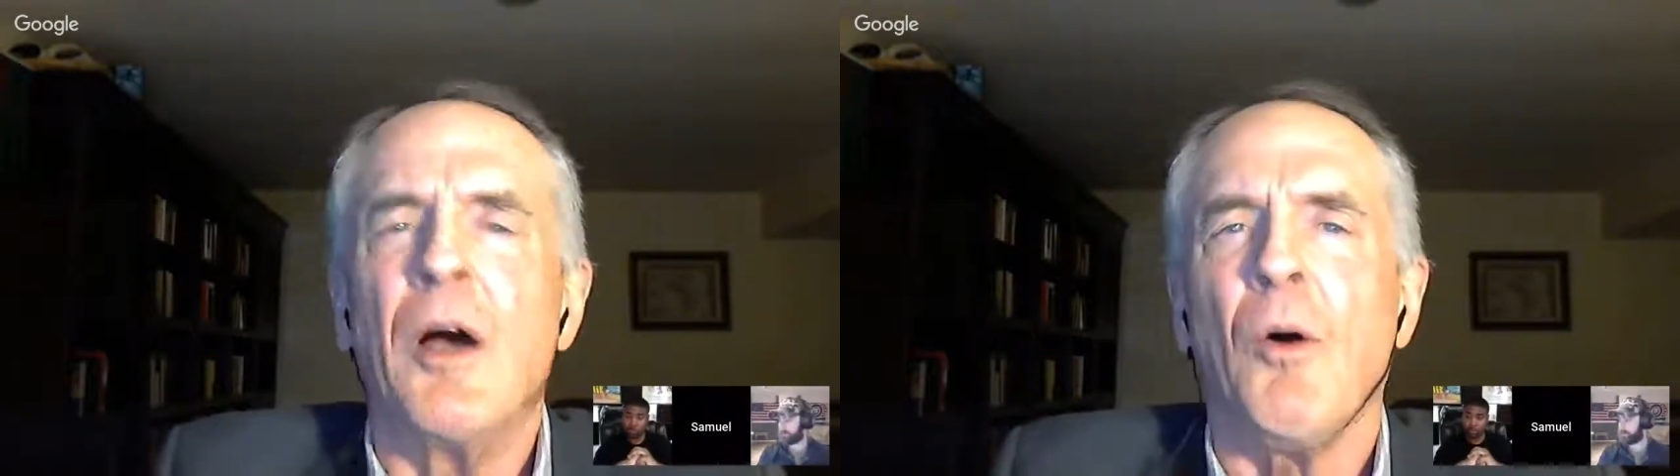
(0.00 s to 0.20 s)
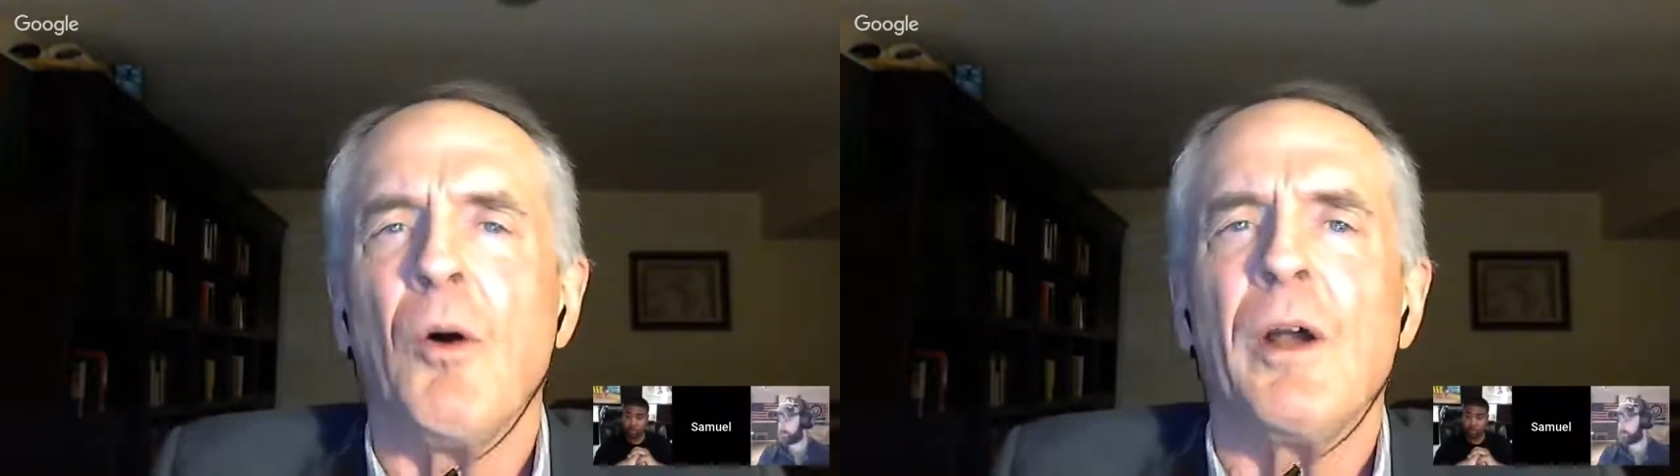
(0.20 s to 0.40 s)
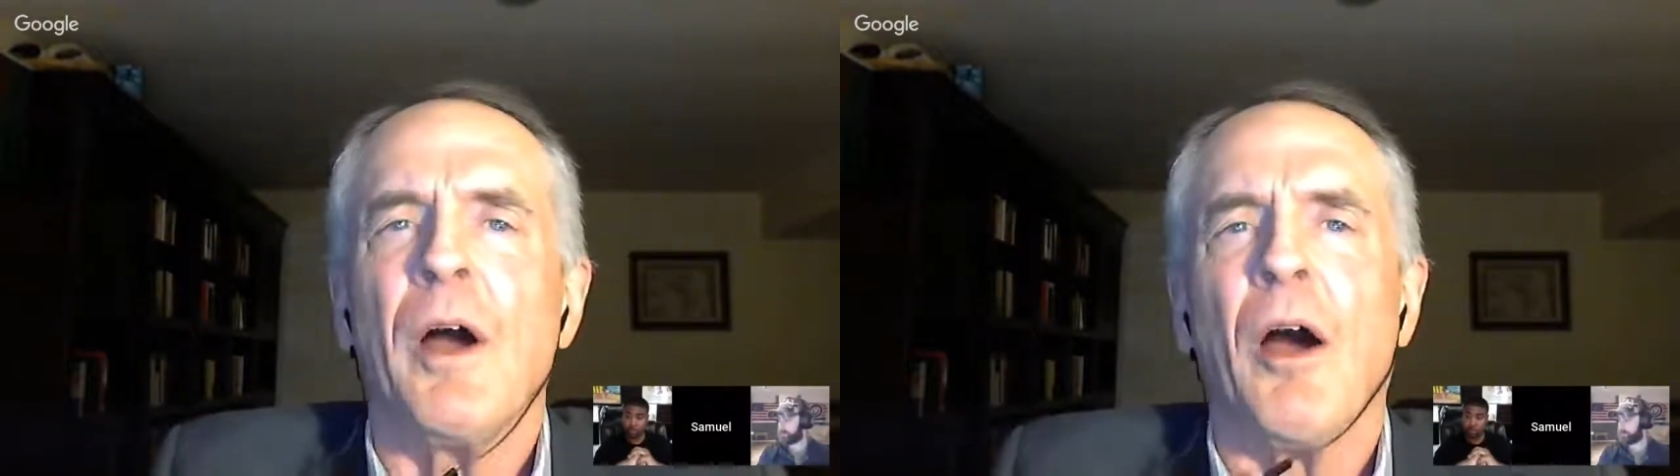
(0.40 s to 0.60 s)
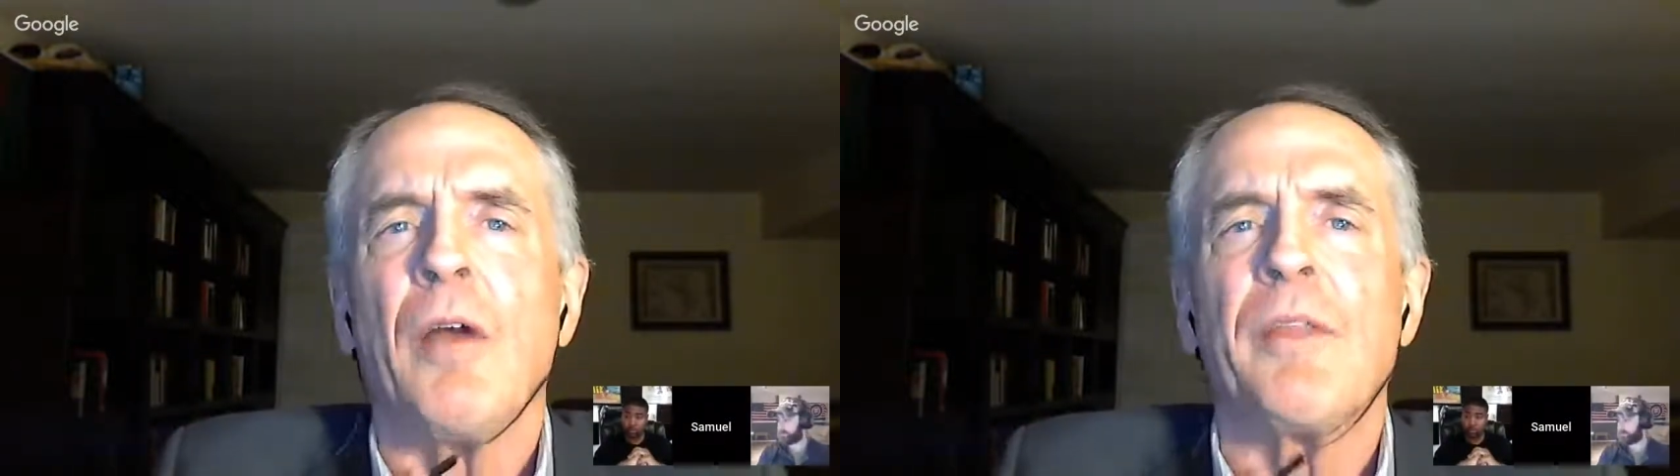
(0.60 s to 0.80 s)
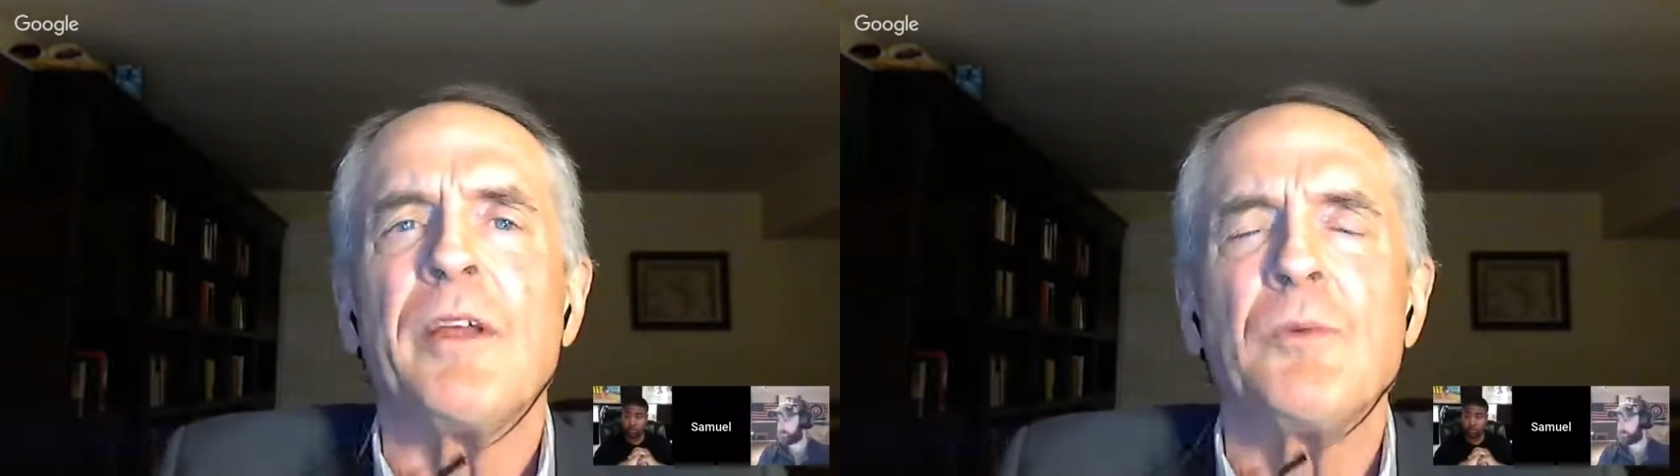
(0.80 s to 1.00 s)
or are
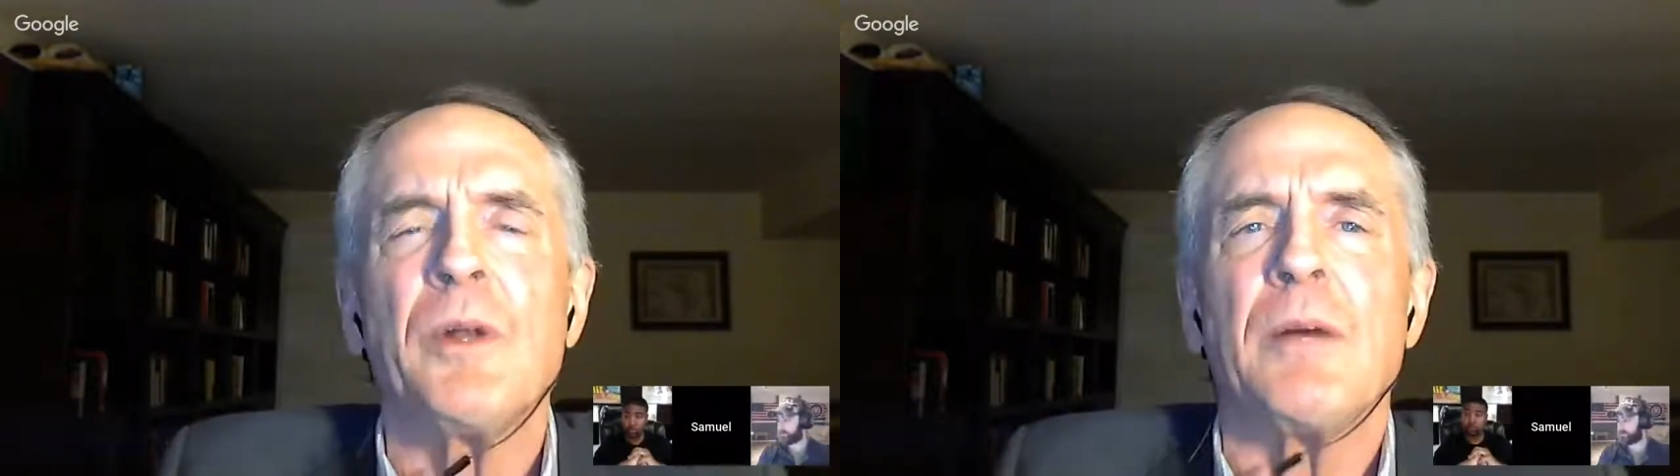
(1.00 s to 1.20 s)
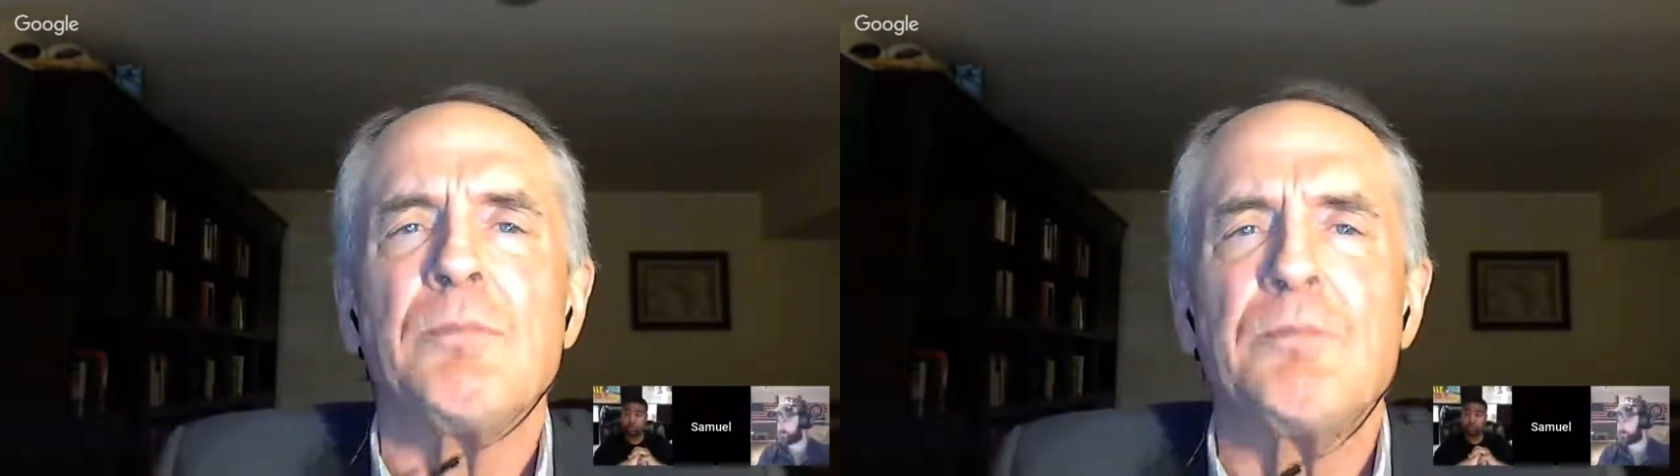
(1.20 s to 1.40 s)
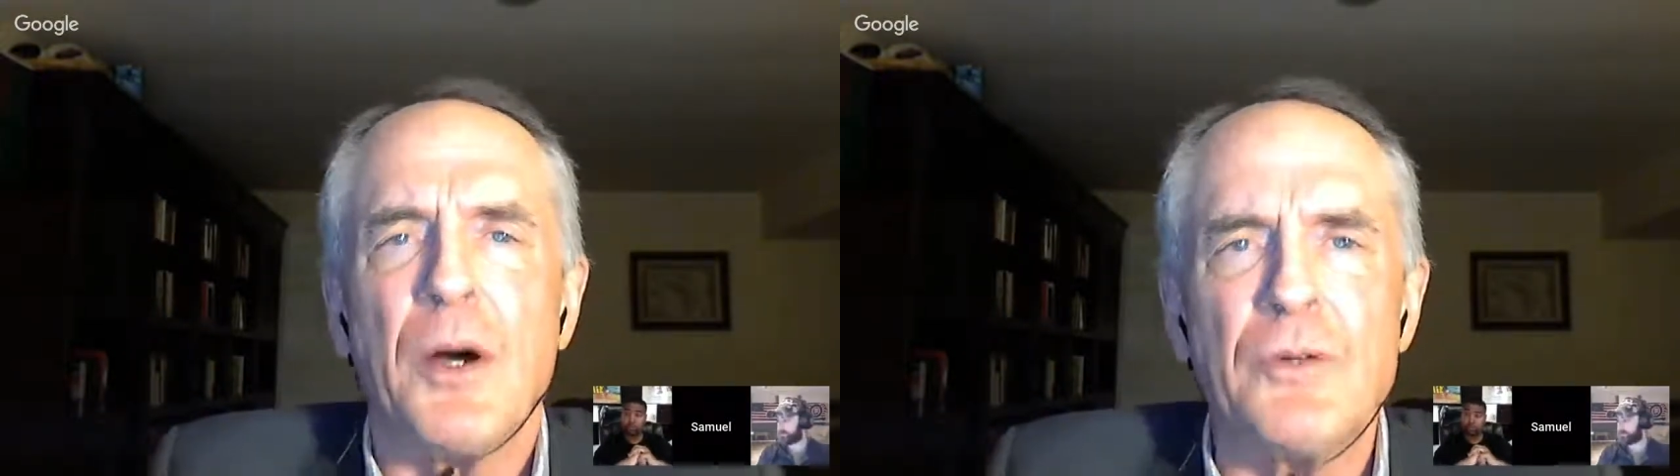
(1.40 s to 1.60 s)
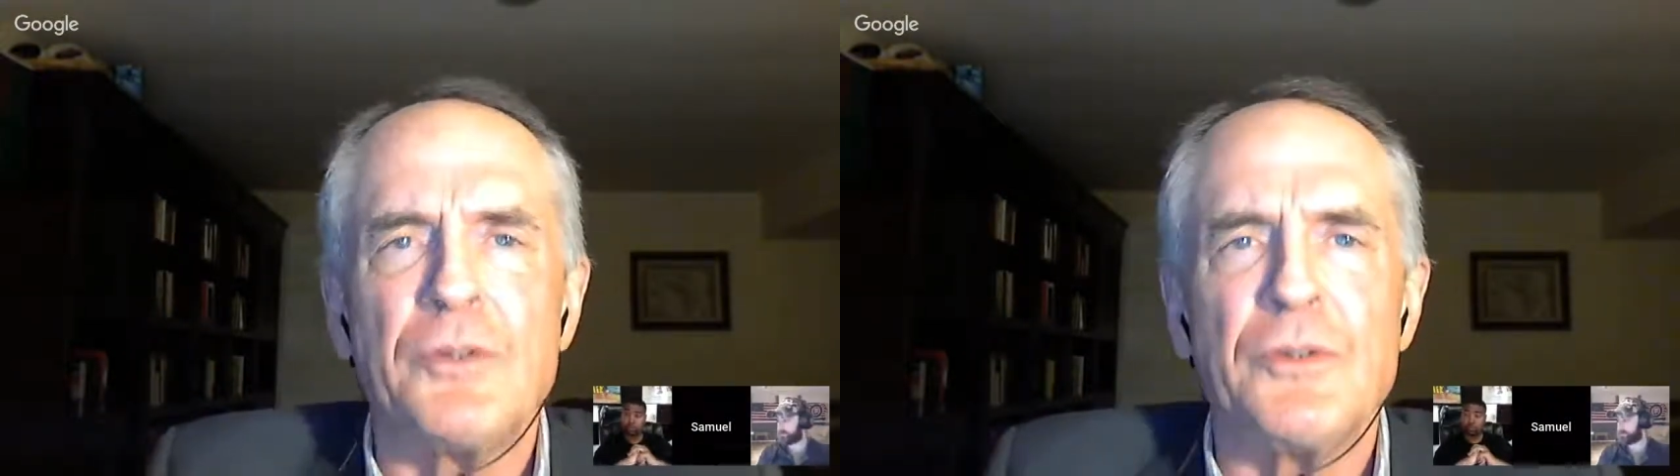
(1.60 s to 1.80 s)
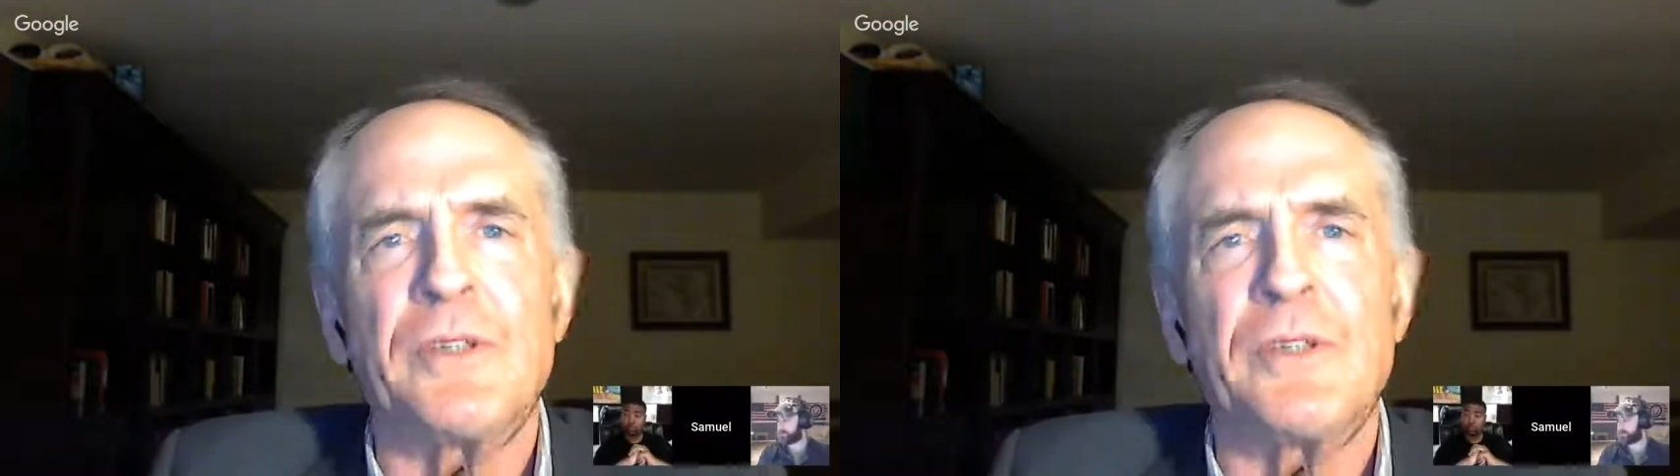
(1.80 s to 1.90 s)
they really opposed